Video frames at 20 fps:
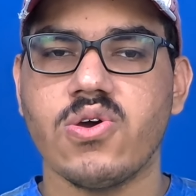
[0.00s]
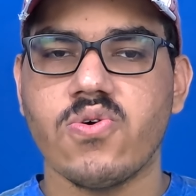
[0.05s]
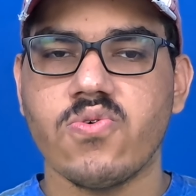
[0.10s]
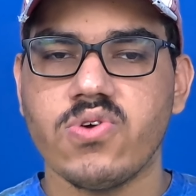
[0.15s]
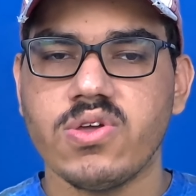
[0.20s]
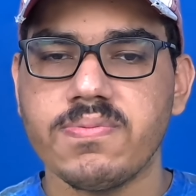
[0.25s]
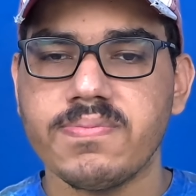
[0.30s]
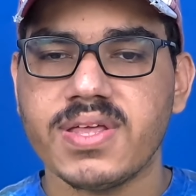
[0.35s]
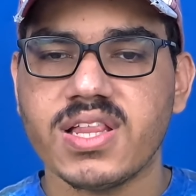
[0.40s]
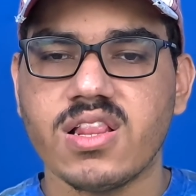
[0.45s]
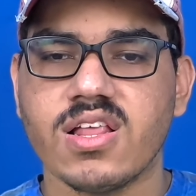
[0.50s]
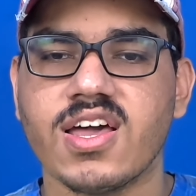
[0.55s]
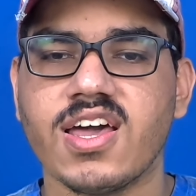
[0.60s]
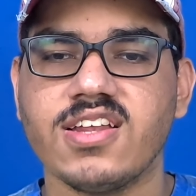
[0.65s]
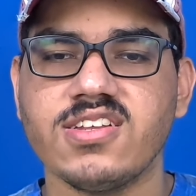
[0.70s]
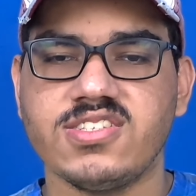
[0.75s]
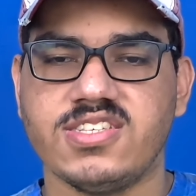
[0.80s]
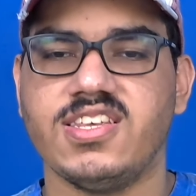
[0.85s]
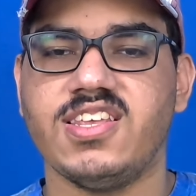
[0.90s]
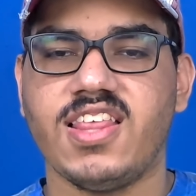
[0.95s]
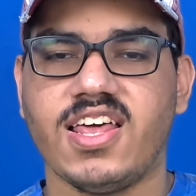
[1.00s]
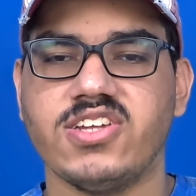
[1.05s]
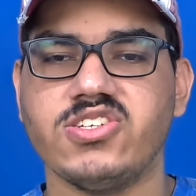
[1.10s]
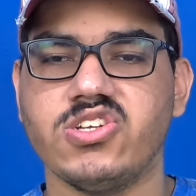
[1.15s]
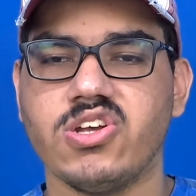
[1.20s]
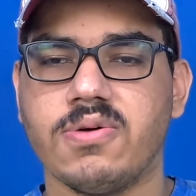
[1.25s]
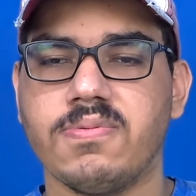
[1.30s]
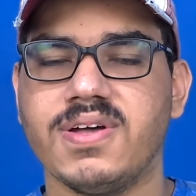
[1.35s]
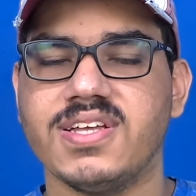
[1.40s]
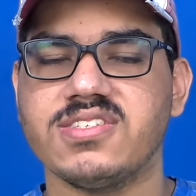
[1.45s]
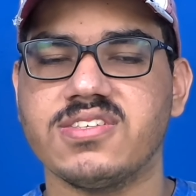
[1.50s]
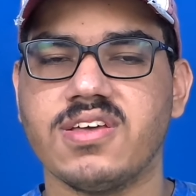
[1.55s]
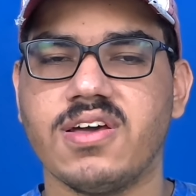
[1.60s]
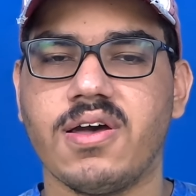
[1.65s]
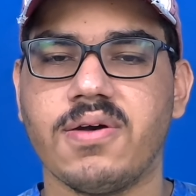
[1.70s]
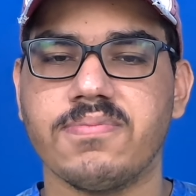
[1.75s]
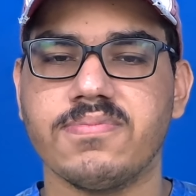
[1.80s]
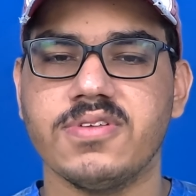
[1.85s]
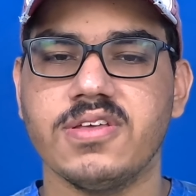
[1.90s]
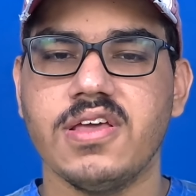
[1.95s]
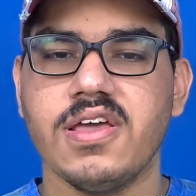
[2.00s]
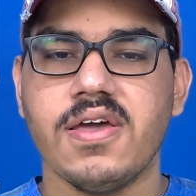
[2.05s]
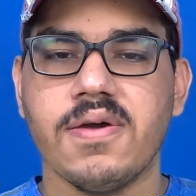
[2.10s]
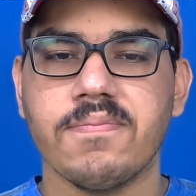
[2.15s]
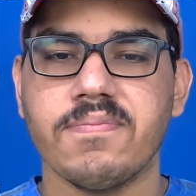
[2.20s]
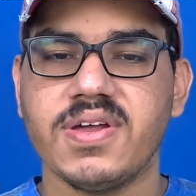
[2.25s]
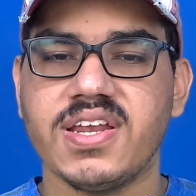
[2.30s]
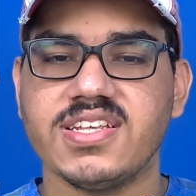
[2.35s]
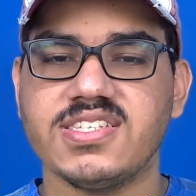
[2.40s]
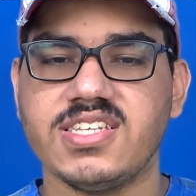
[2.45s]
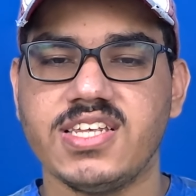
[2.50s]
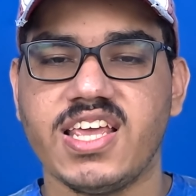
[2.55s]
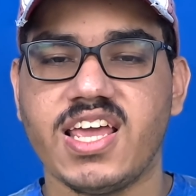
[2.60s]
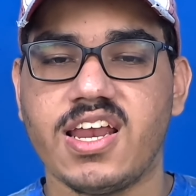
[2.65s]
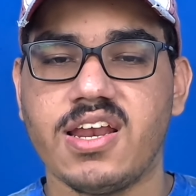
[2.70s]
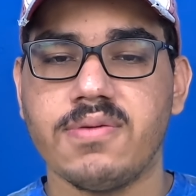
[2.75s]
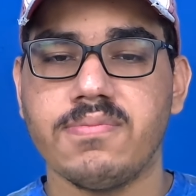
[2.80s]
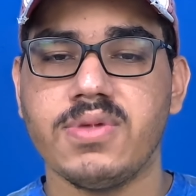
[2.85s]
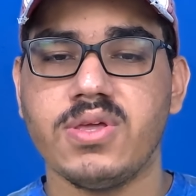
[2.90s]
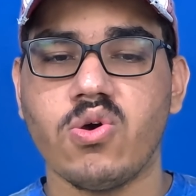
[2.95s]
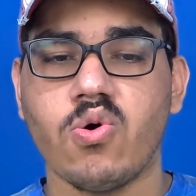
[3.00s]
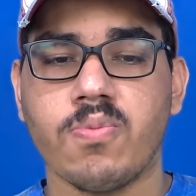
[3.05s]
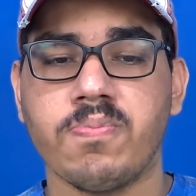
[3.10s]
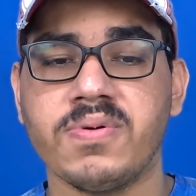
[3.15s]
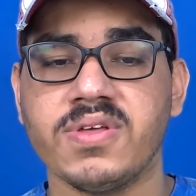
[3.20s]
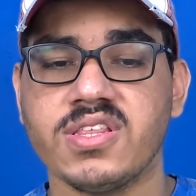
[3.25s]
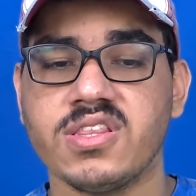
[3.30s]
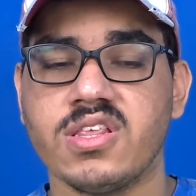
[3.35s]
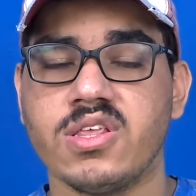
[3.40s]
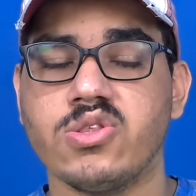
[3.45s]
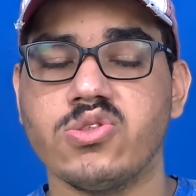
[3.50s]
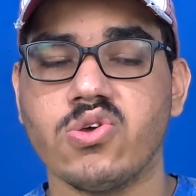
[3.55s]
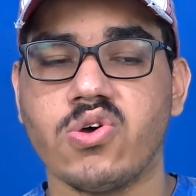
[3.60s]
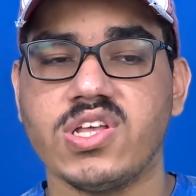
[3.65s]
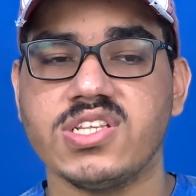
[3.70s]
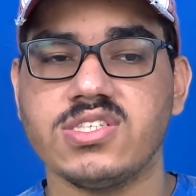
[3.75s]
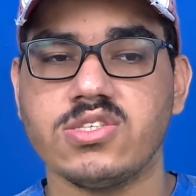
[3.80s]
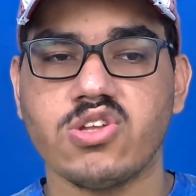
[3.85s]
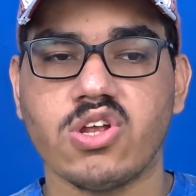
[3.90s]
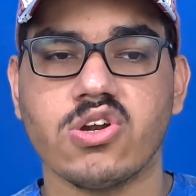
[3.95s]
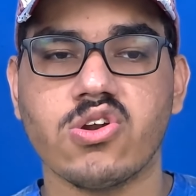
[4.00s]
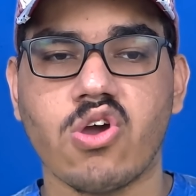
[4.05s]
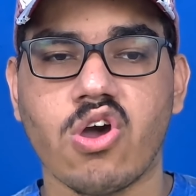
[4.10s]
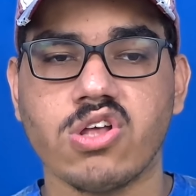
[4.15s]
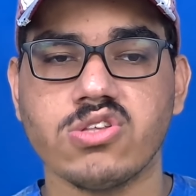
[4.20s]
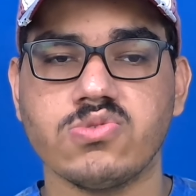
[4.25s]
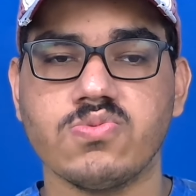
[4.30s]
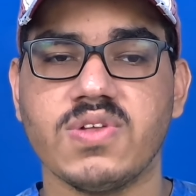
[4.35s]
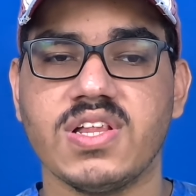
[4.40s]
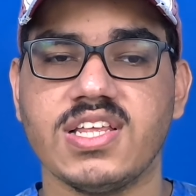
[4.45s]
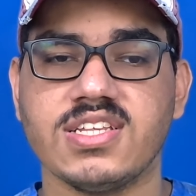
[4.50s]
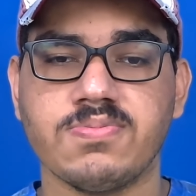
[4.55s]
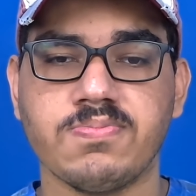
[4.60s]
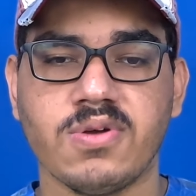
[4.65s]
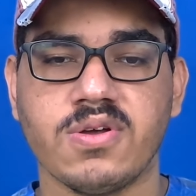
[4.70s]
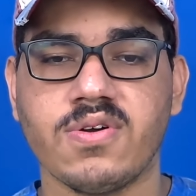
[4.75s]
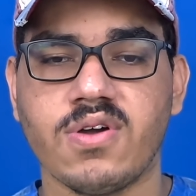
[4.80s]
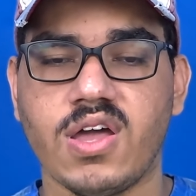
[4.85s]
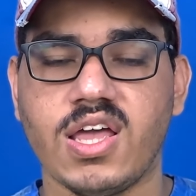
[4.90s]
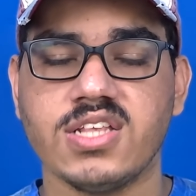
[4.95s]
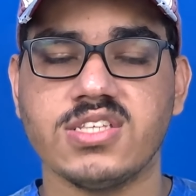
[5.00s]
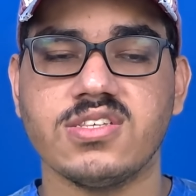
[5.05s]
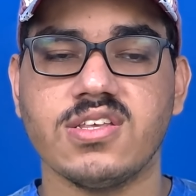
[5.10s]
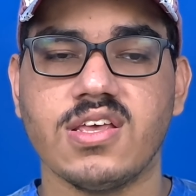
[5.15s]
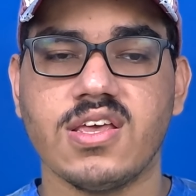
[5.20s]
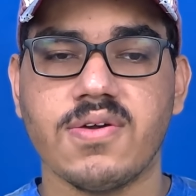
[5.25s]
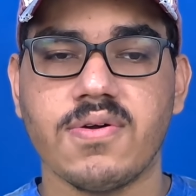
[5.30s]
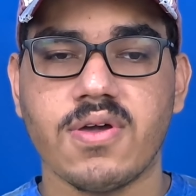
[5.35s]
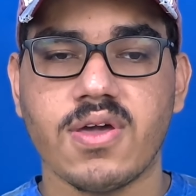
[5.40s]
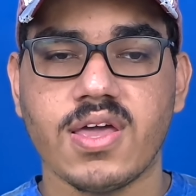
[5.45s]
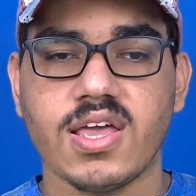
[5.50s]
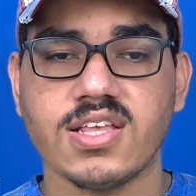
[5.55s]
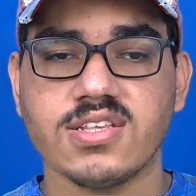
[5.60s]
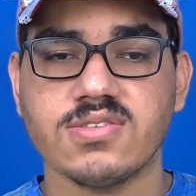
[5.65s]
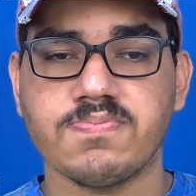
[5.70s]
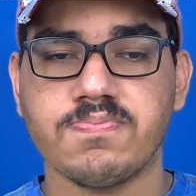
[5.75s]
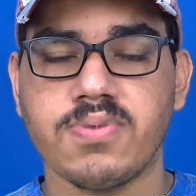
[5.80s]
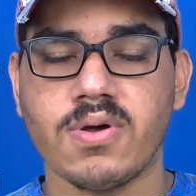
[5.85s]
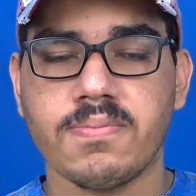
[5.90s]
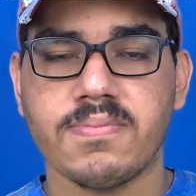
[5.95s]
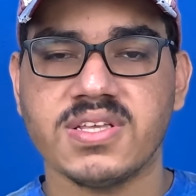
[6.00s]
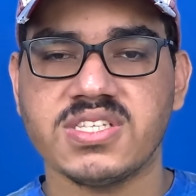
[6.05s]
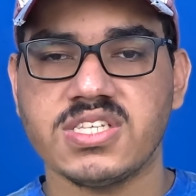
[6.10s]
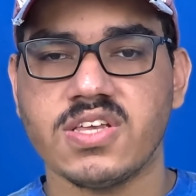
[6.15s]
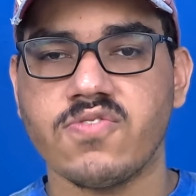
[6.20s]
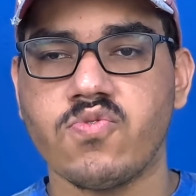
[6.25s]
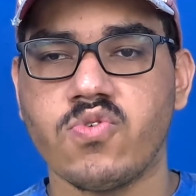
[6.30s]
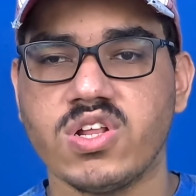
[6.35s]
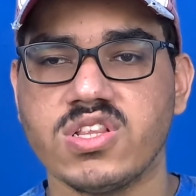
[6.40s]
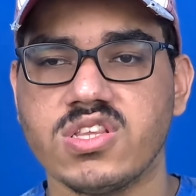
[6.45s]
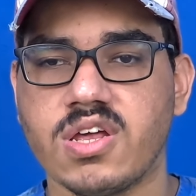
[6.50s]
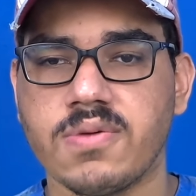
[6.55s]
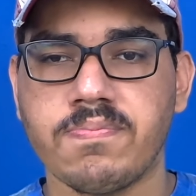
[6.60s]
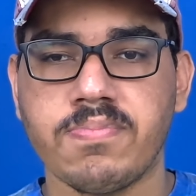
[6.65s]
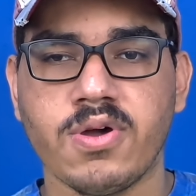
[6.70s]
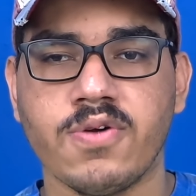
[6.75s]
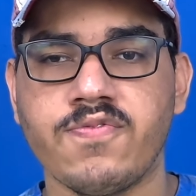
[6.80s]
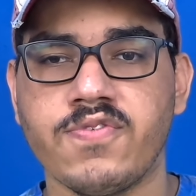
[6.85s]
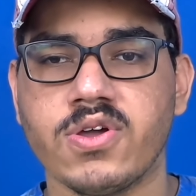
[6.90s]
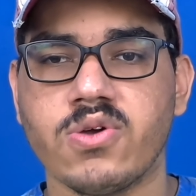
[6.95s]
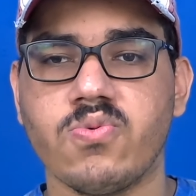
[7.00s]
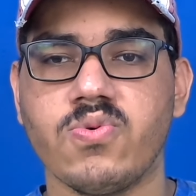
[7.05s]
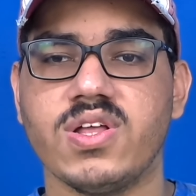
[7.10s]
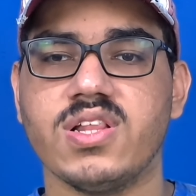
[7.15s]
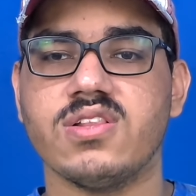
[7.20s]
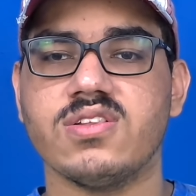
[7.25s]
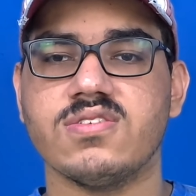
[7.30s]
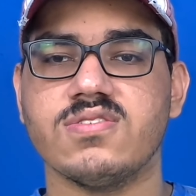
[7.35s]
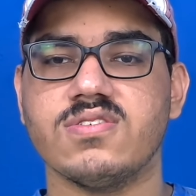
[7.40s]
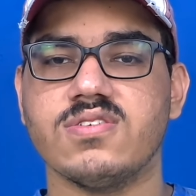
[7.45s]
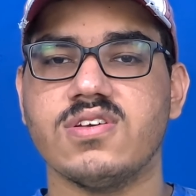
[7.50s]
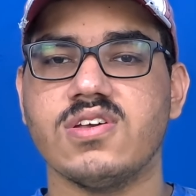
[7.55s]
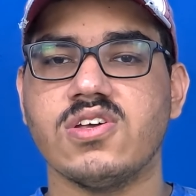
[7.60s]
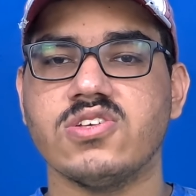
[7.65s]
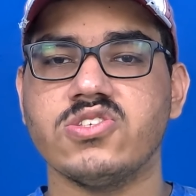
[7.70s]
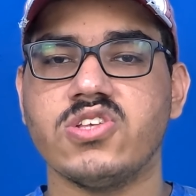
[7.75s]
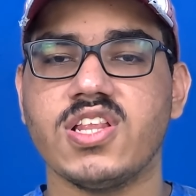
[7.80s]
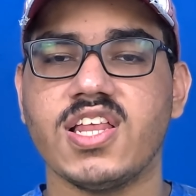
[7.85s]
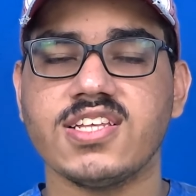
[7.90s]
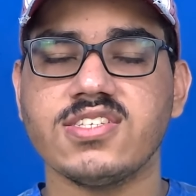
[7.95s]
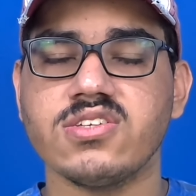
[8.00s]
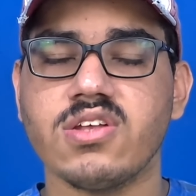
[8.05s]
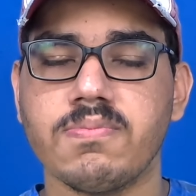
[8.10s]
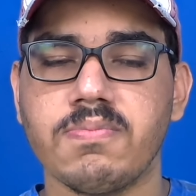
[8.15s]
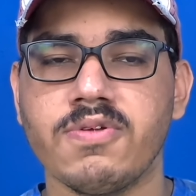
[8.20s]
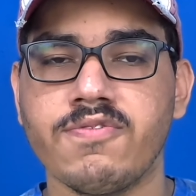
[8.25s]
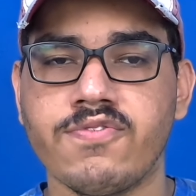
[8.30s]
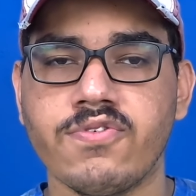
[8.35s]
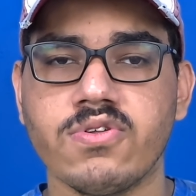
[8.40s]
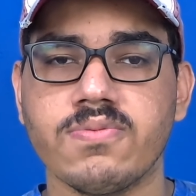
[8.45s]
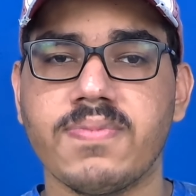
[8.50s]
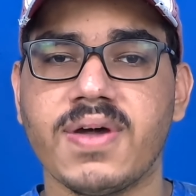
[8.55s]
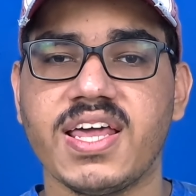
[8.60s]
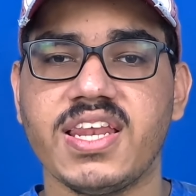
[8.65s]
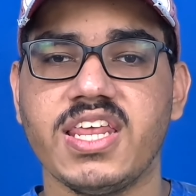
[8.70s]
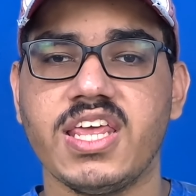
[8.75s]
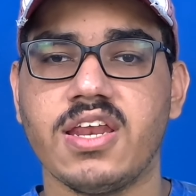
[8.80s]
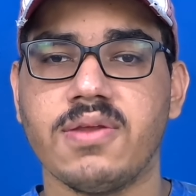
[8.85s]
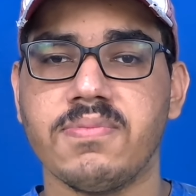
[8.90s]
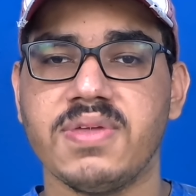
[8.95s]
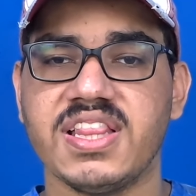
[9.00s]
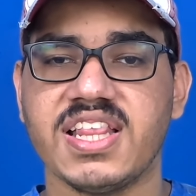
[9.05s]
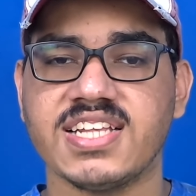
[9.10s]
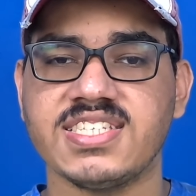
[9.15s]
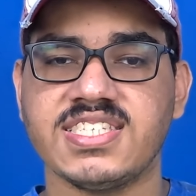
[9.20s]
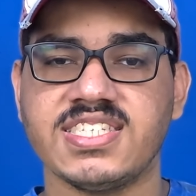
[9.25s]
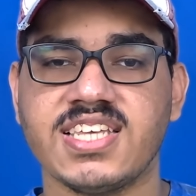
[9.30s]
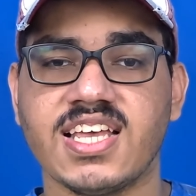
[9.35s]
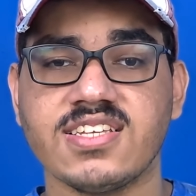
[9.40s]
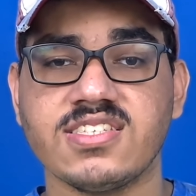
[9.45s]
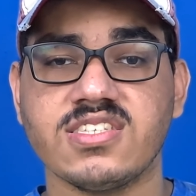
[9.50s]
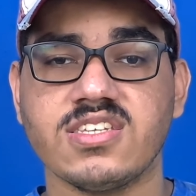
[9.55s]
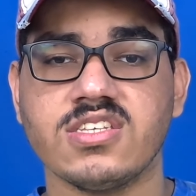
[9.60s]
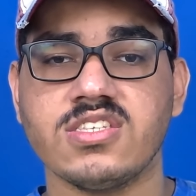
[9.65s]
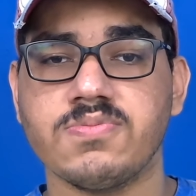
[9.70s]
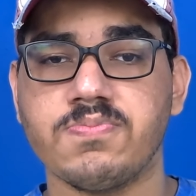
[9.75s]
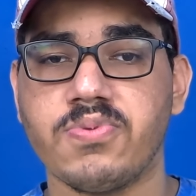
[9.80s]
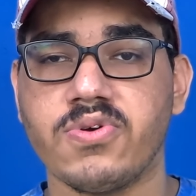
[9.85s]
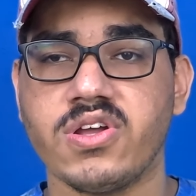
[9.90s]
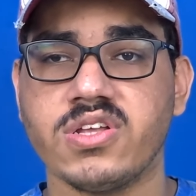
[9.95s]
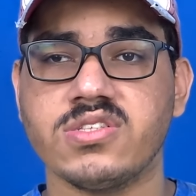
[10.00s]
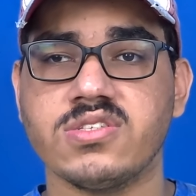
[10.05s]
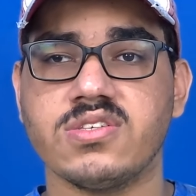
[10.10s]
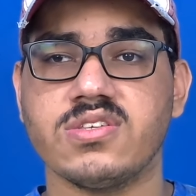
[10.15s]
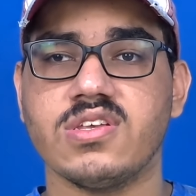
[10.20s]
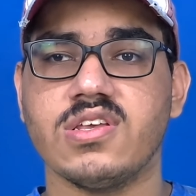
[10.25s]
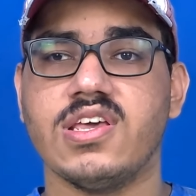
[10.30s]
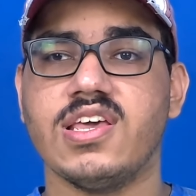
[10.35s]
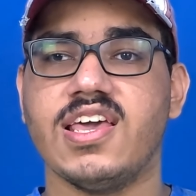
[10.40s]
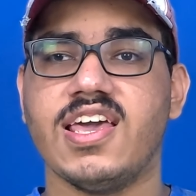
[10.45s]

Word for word: We may look and see that job has come, but it's the enemy opening the door. It's not God's will. It's permissive will, not perfect will. So let's not be fooled by the enemy. Let's test the spirit.